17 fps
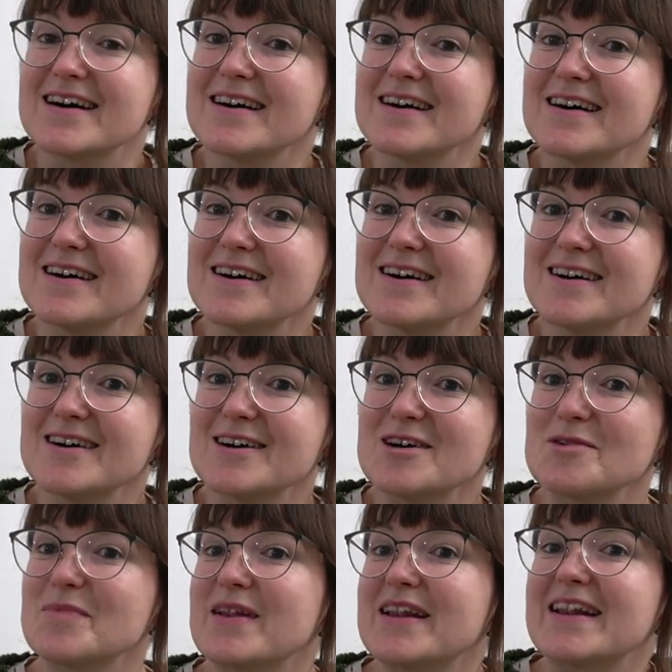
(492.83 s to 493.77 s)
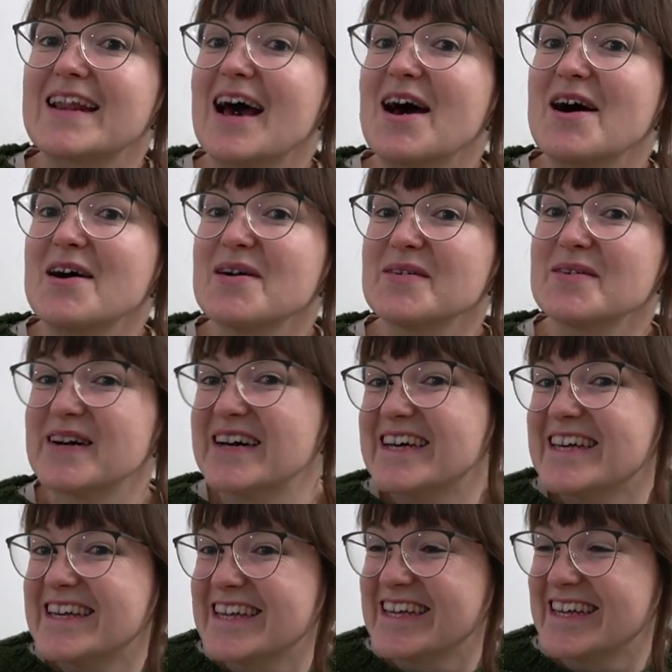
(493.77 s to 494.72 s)
But now
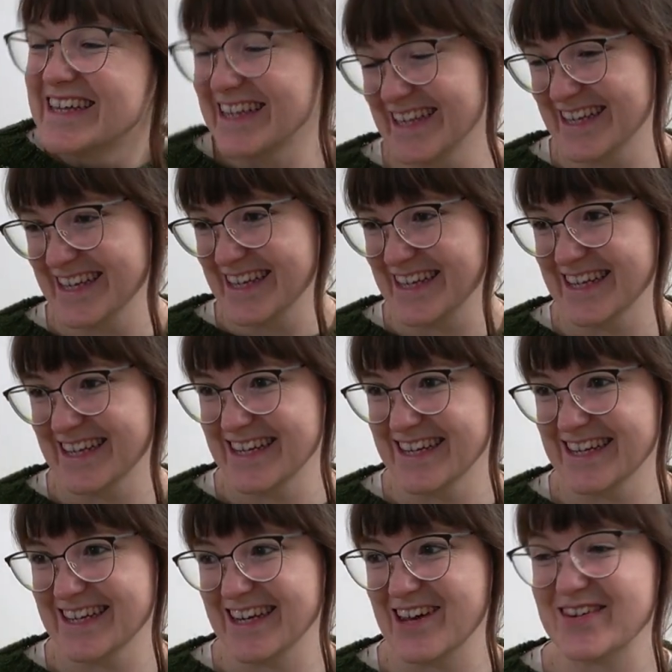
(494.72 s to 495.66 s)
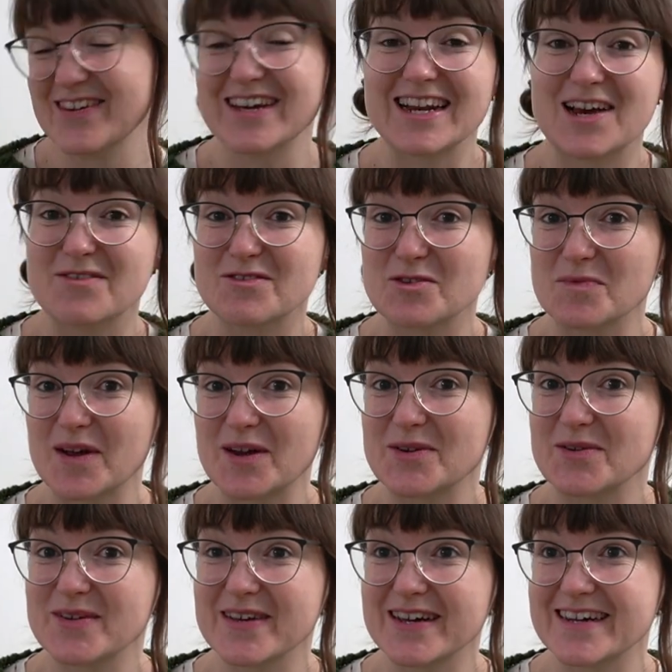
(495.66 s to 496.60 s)
I'm gonna have to buy
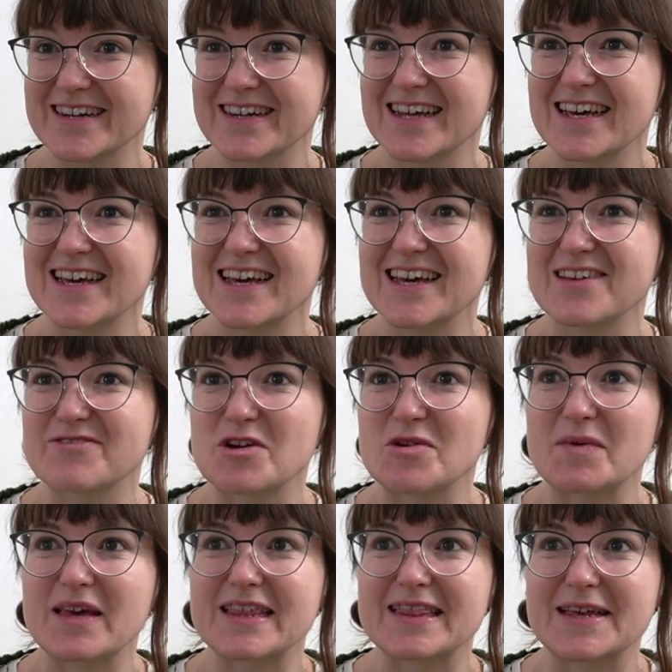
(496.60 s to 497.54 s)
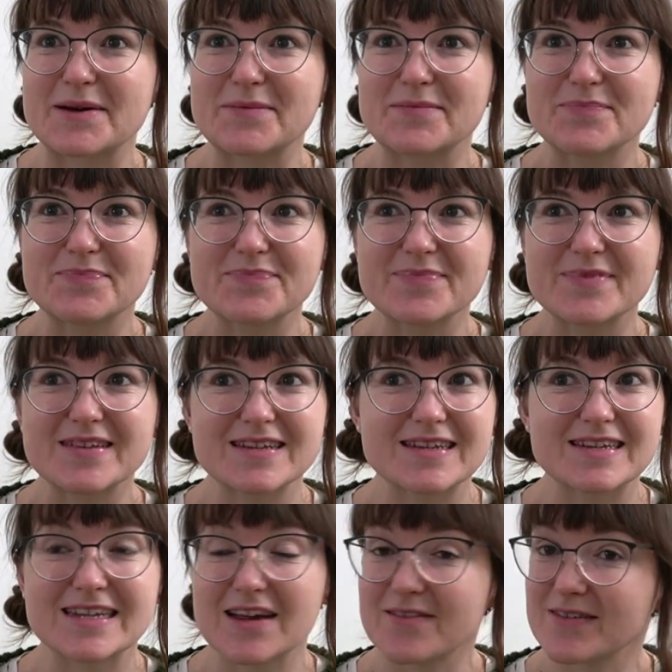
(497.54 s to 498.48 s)
new yarn if I make that. Because
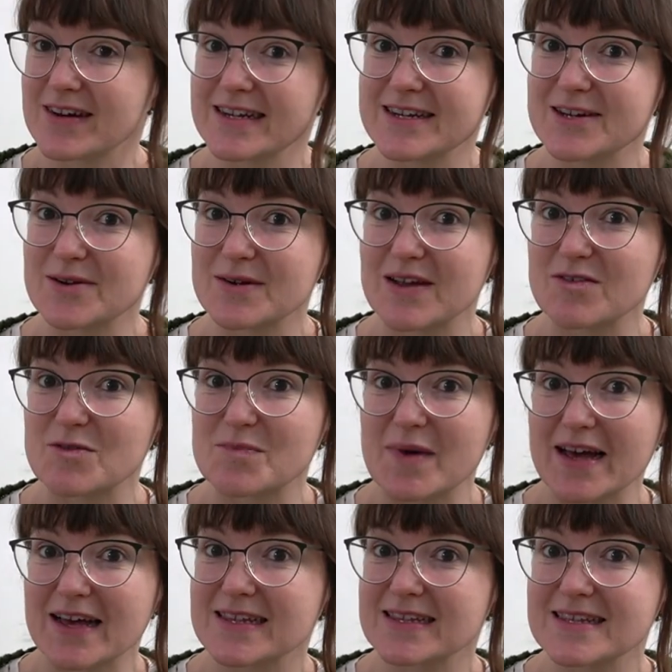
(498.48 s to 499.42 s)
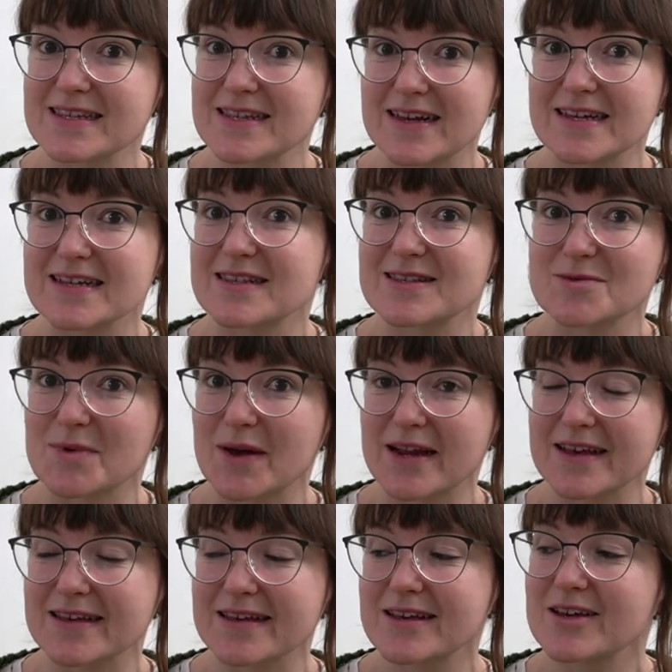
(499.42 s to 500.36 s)
I definitely don't have a man size
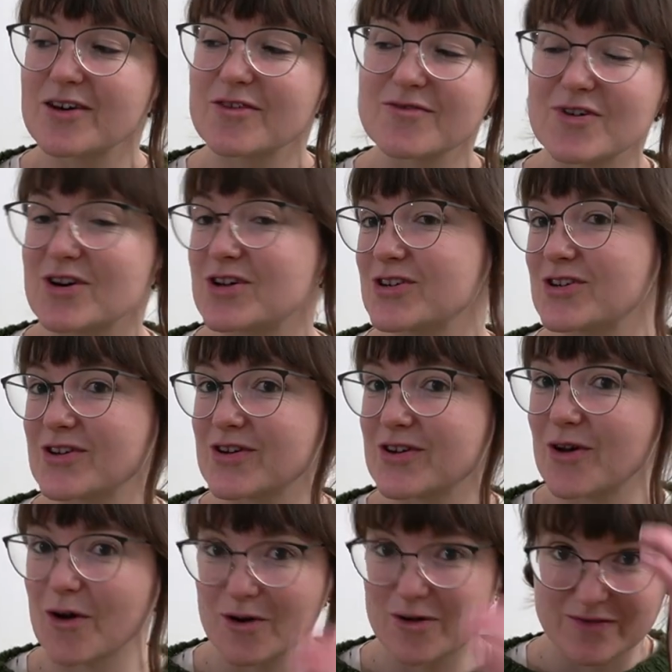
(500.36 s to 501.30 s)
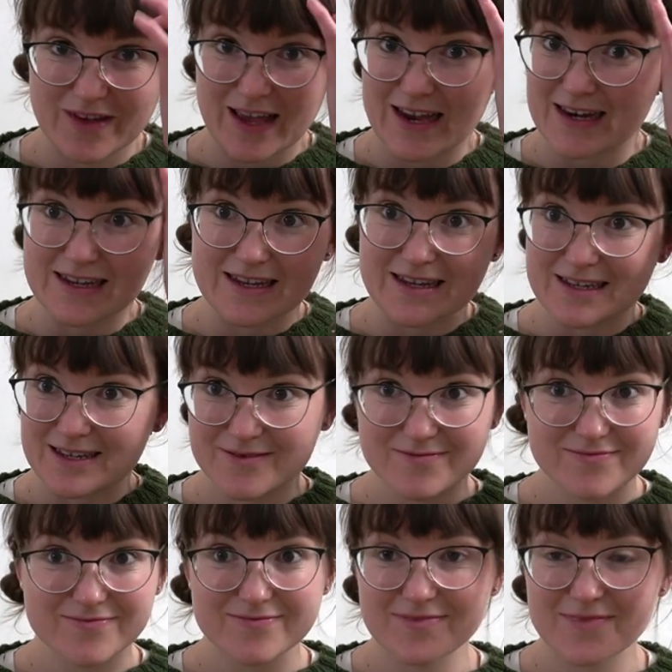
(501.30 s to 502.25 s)
sweater version of any
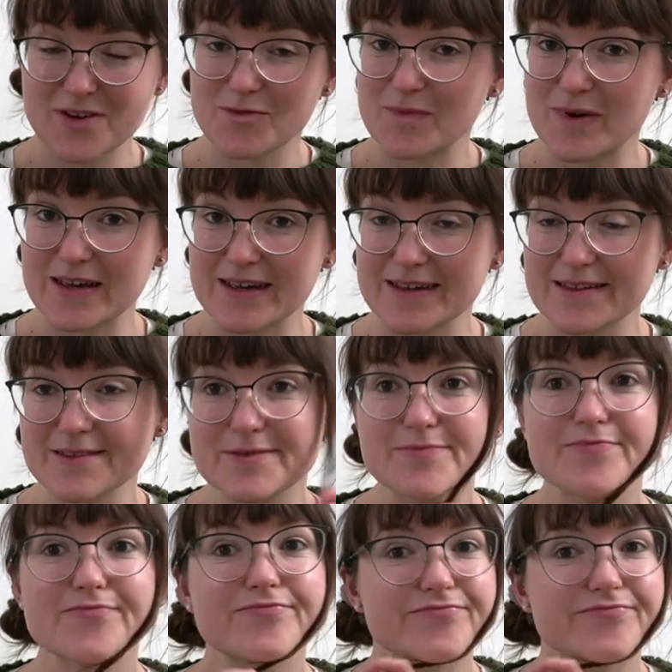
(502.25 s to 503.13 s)
of my yarns.